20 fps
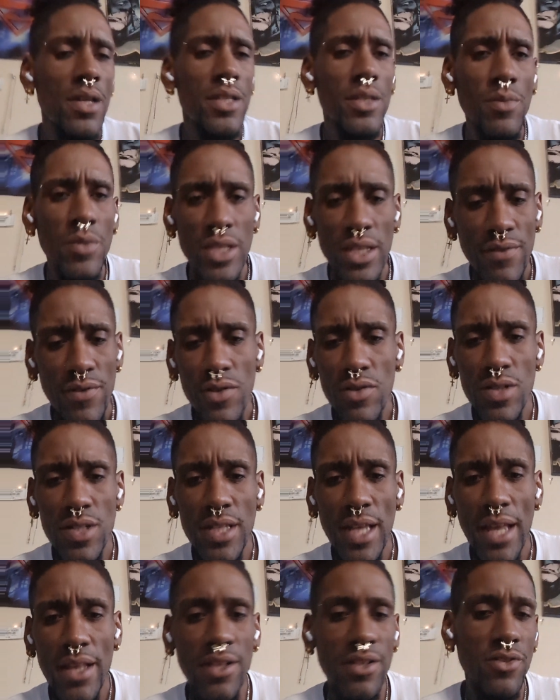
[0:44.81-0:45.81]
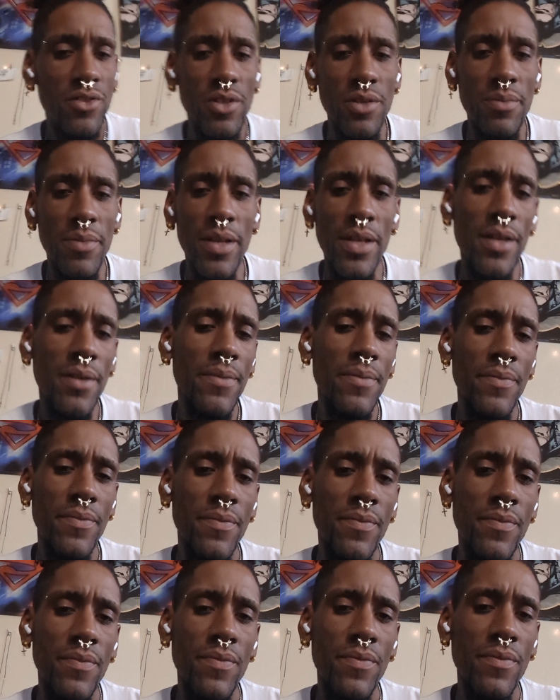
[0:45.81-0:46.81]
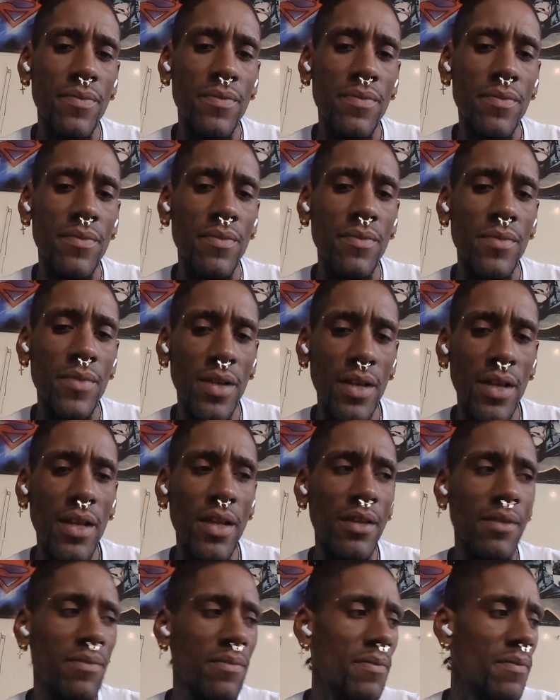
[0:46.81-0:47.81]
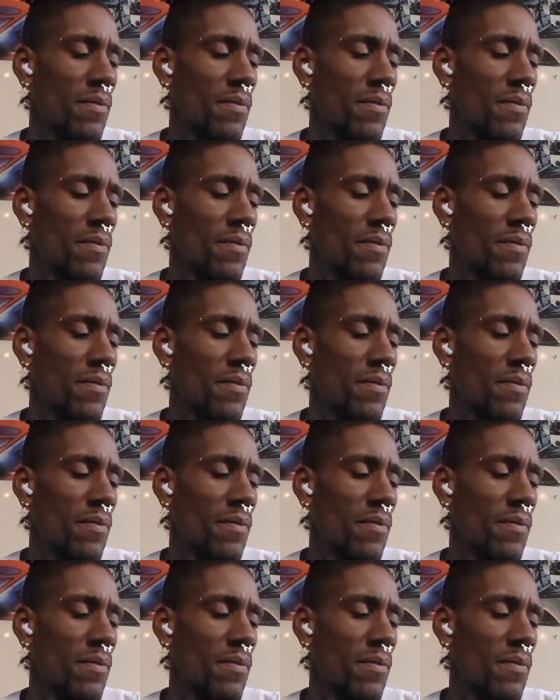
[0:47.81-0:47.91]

someone's giving you a silent treatment. Okay.